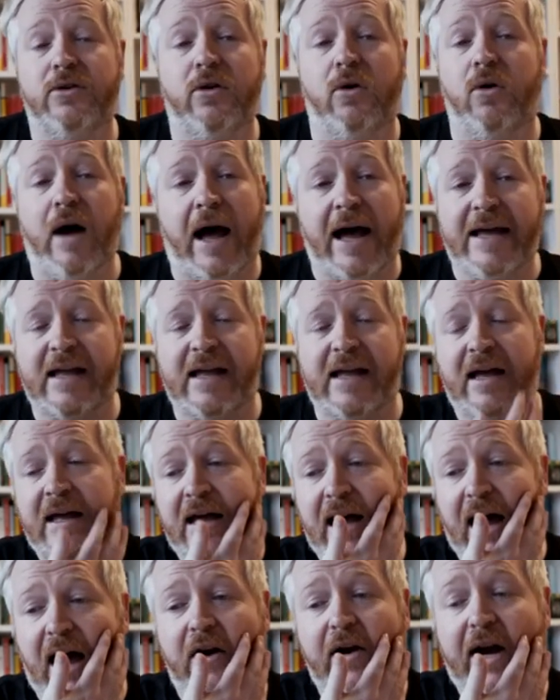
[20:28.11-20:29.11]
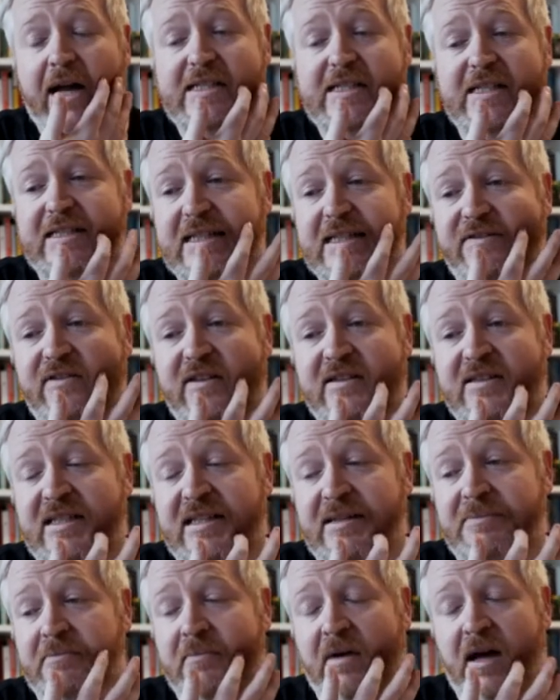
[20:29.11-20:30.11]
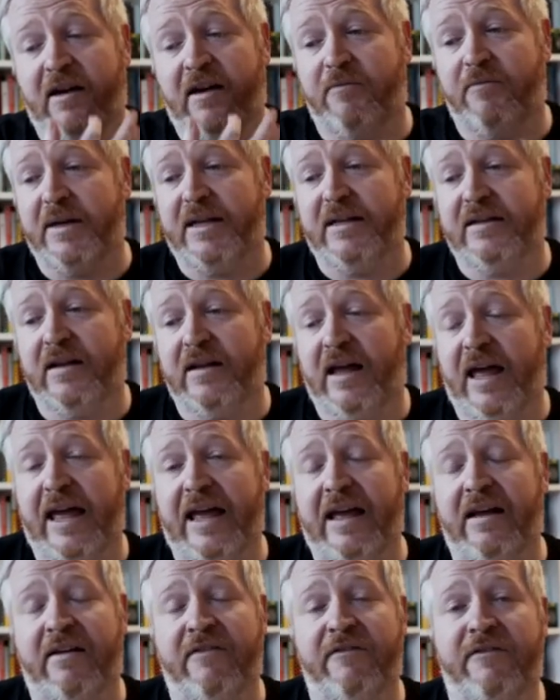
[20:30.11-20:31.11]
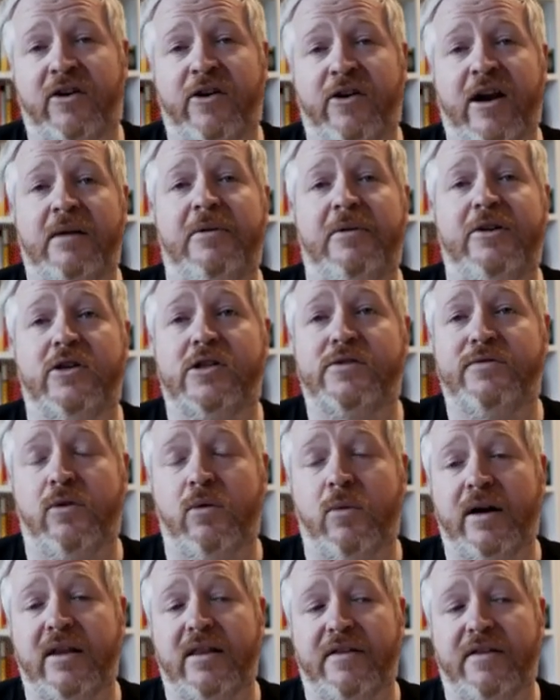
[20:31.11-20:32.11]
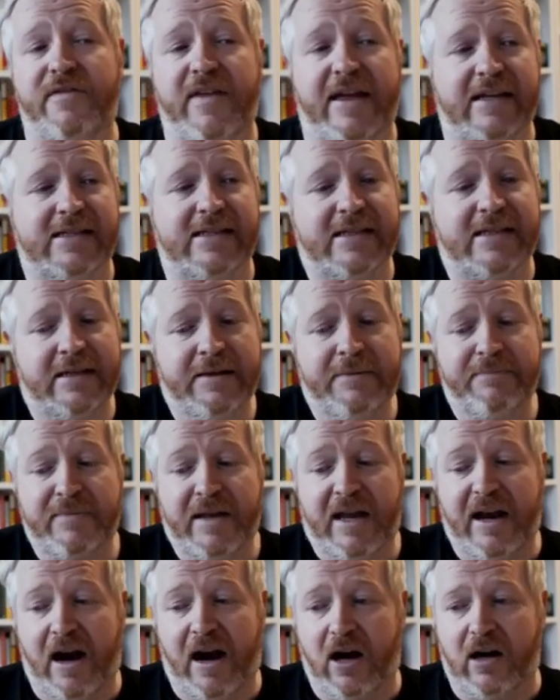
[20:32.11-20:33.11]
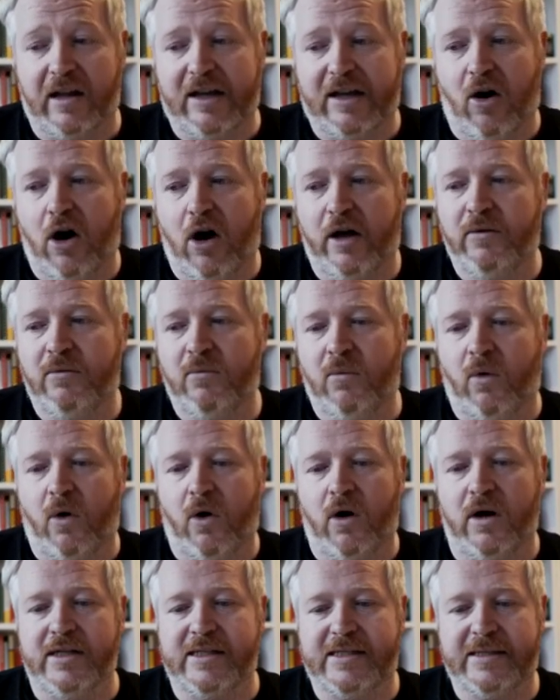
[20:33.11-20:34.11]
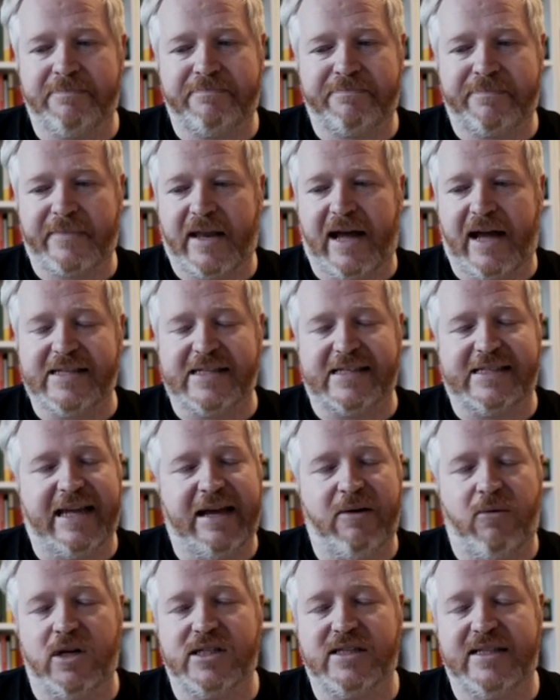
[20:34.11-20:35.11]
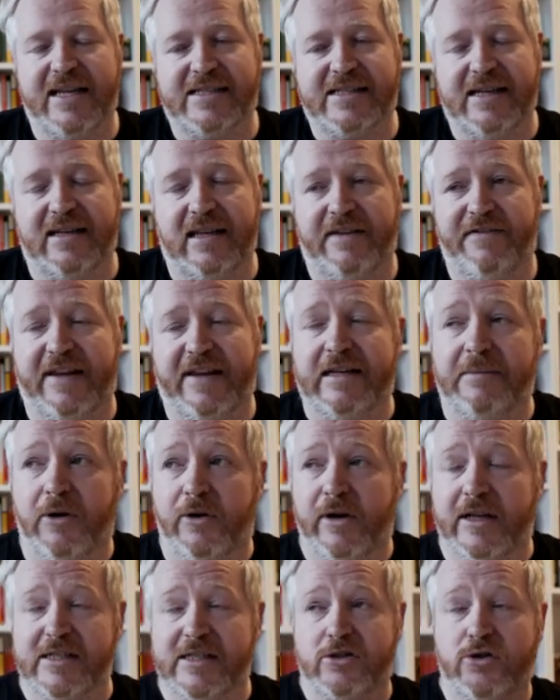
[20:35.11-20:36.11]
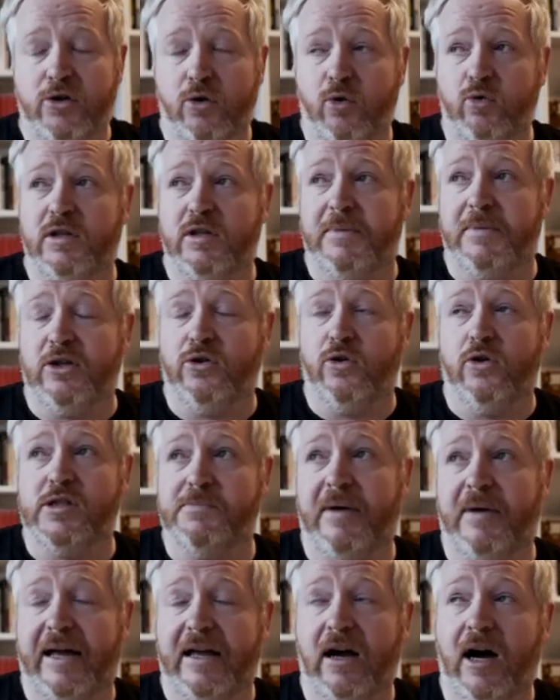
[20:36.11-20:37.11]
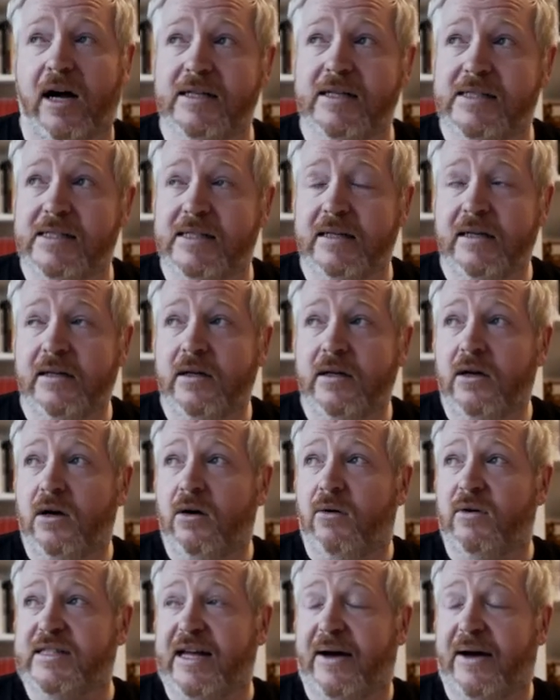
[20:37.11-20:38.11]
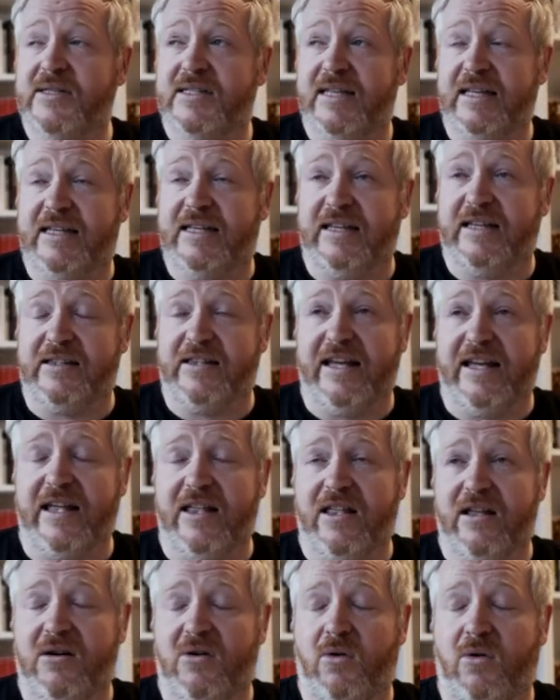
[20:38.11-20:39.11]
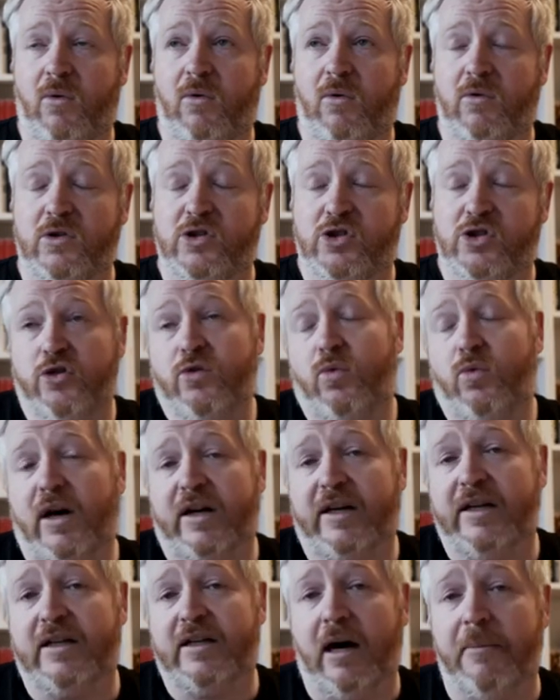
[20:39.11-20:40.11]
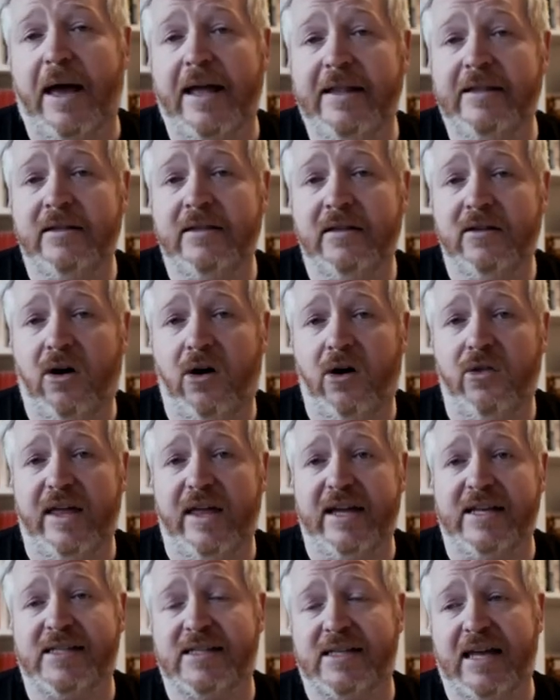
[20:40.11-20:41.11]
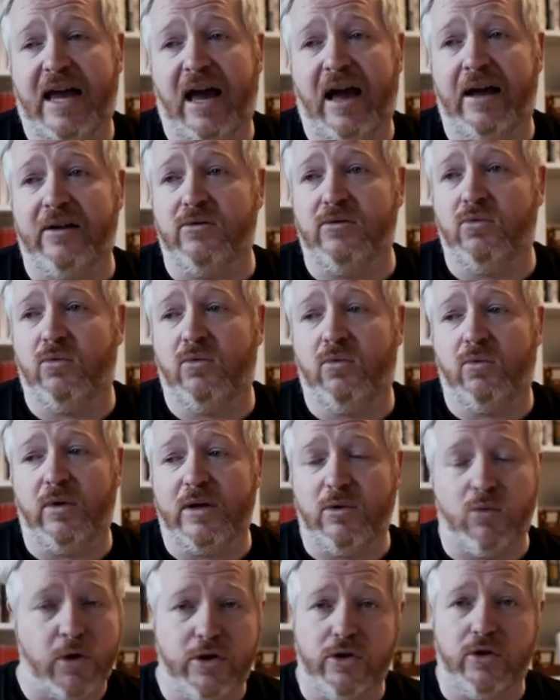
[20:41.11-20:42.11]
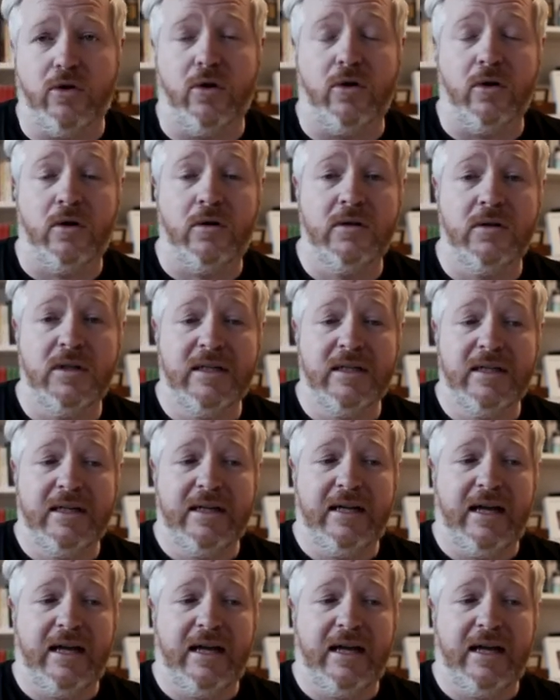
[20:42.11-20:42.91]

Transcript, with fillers: But no, I, our I C T team have been uh, incredibly useful. One of the things early on was, as I say, it wasn't necessarily thinking about it as a tool to be used by us, was I was thinking that student work could come in on this and we wouldn't know.